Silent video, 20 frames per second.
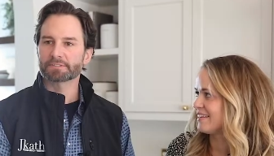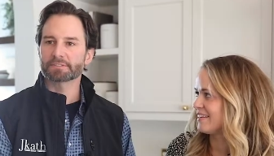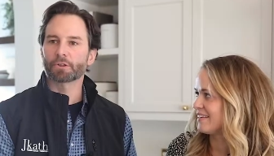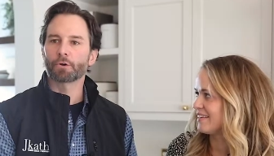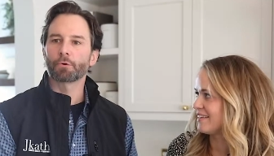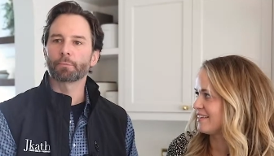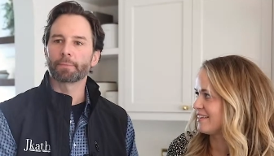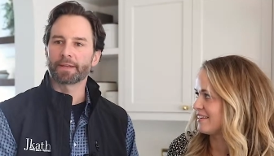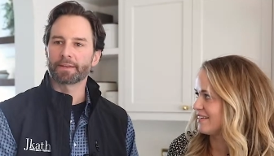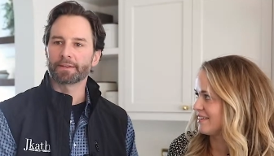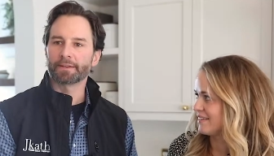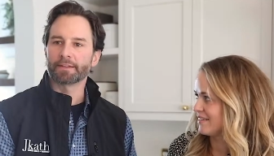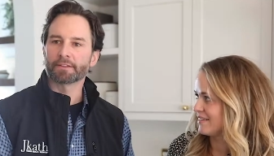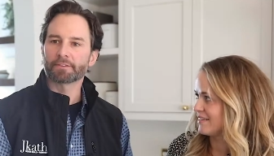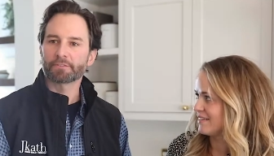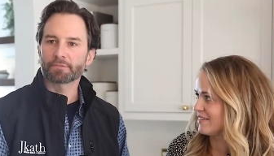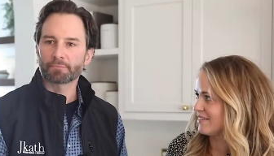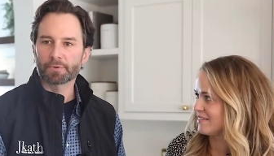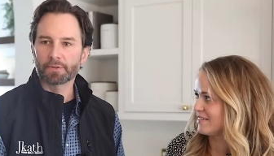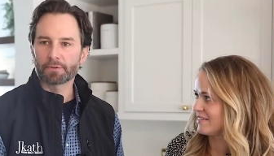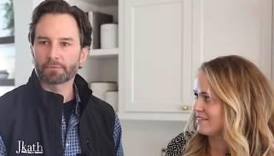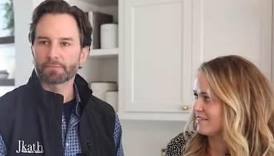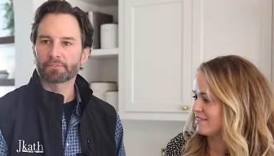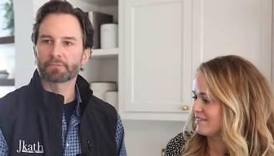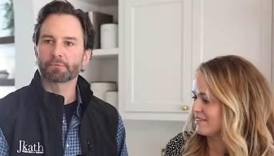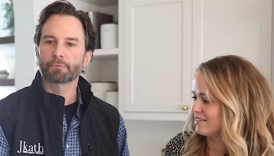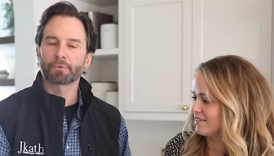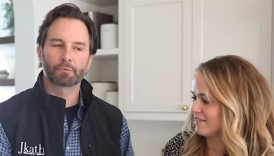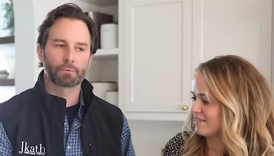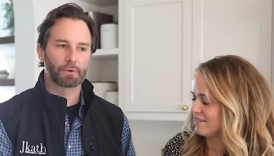Speaker 1: is low maintenance. We,
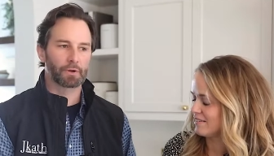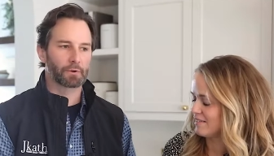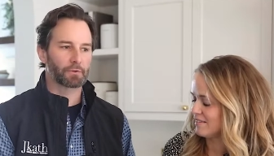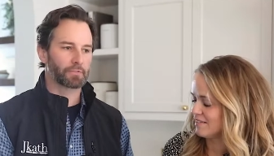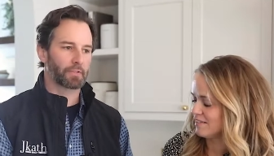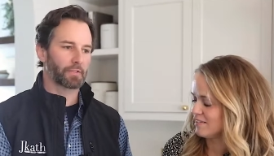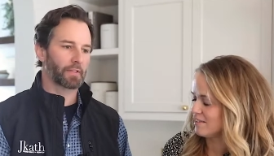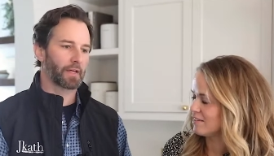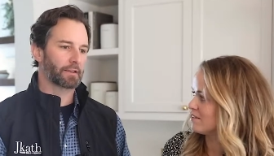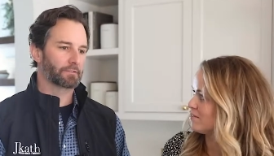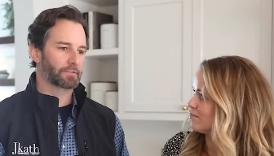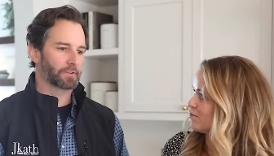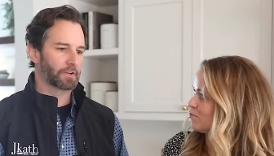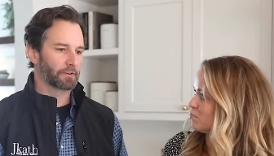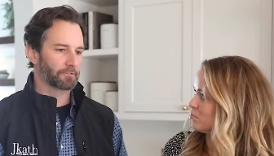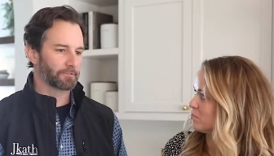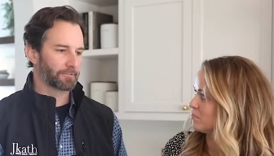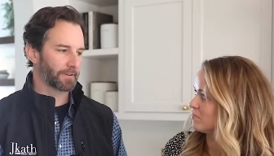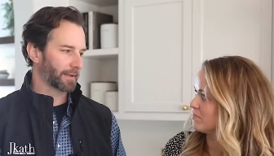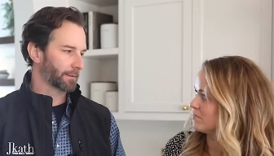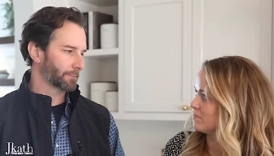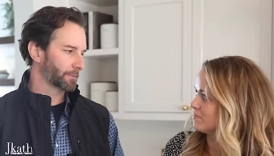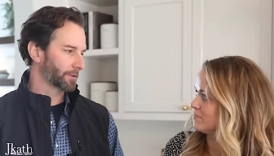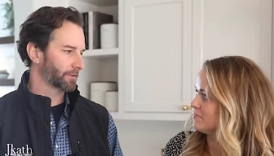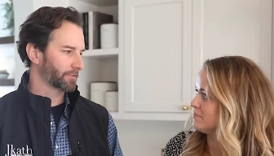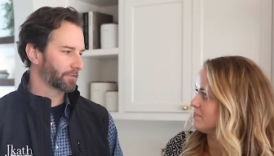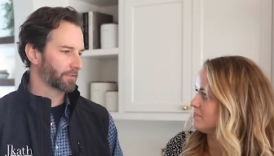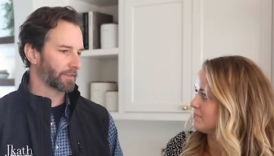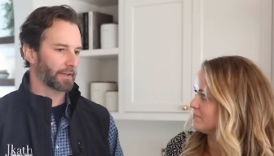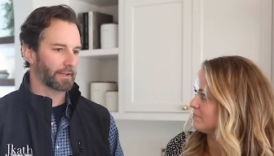we work with a lot of young
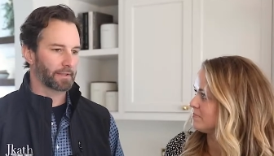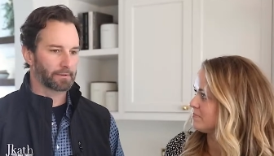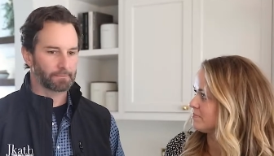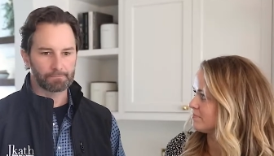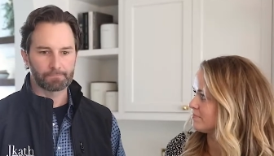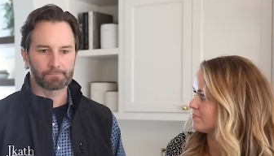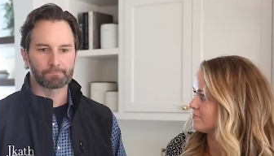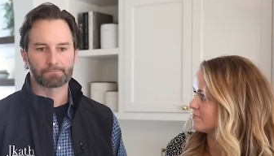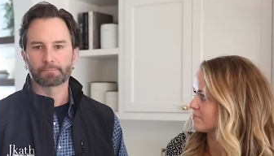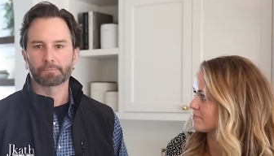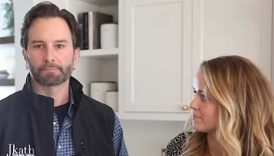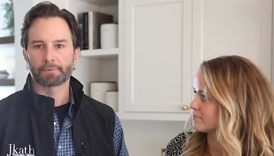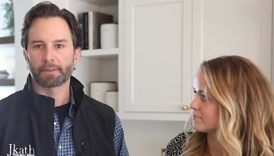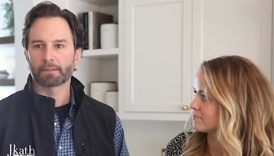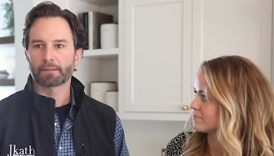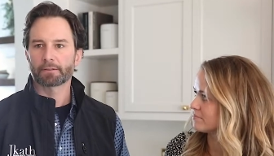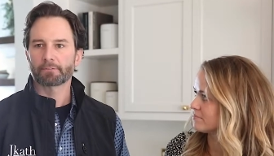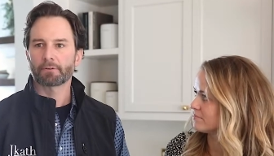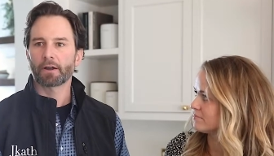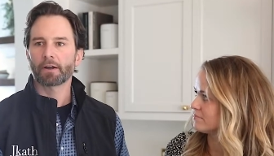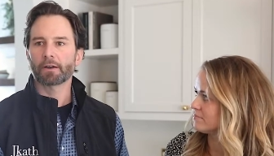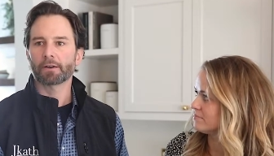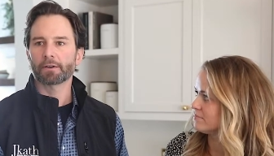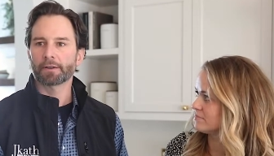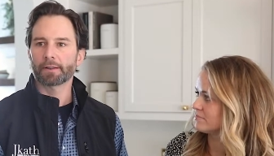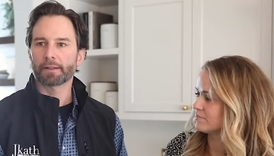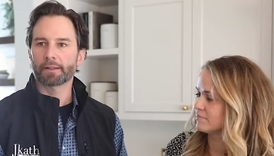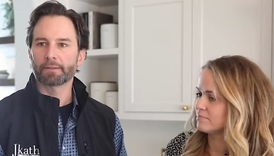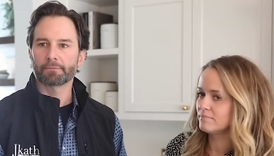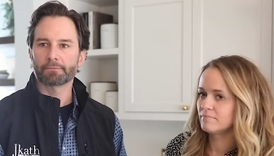families that they live hard
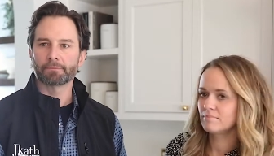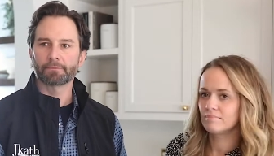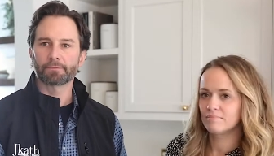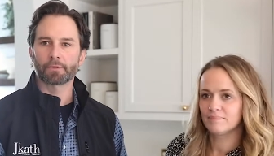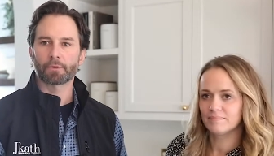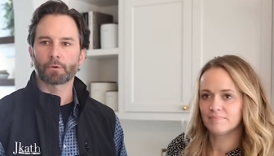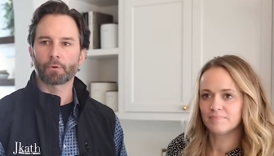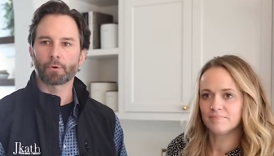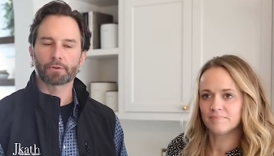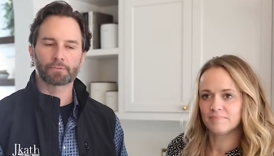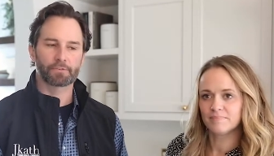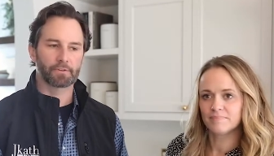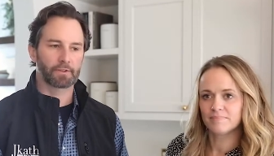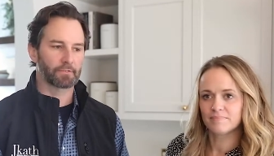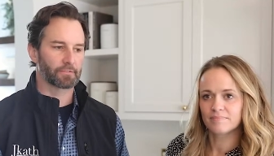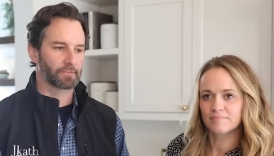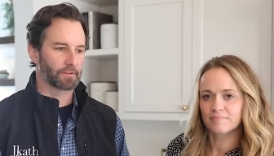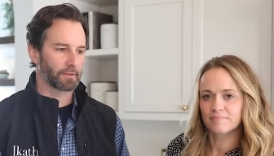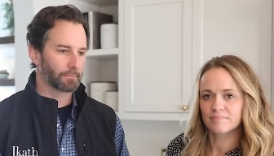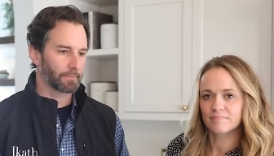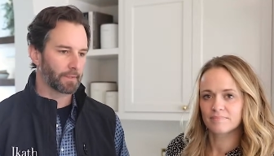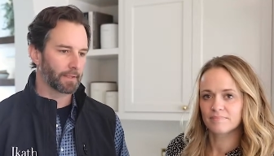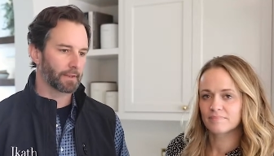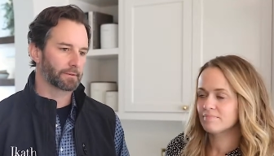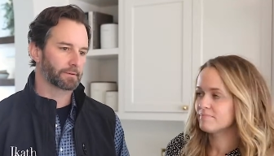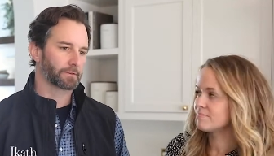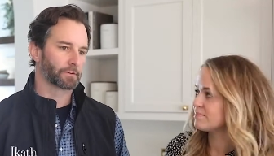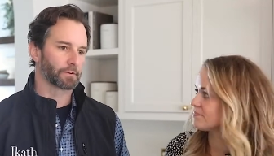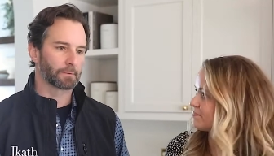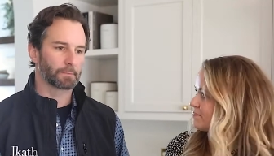and the quartz gives them
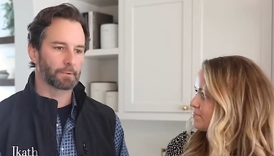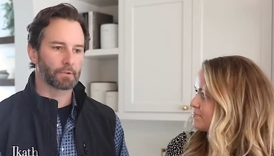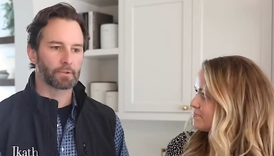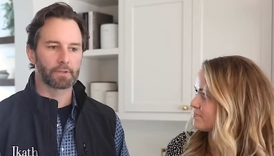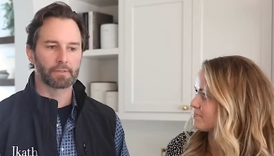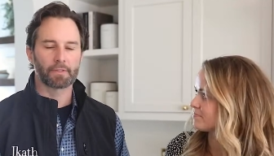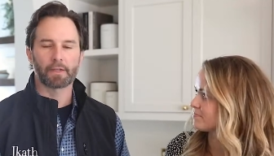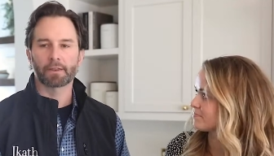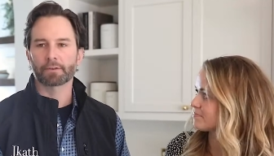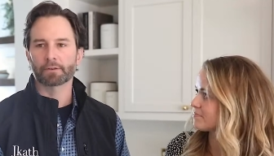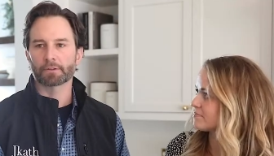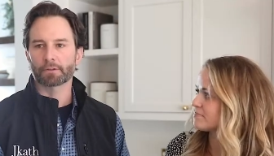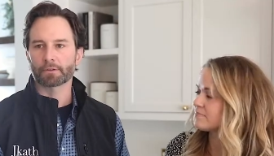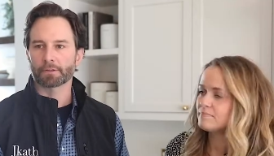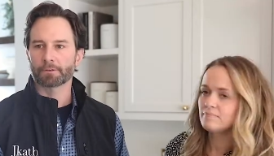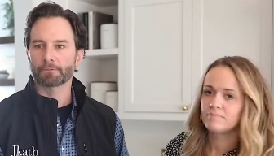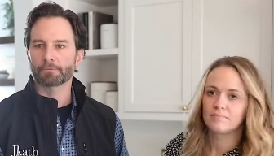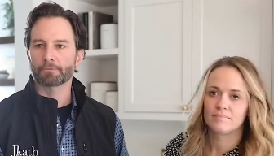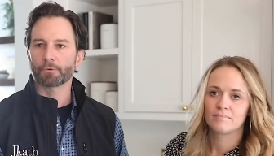that durability that you're looking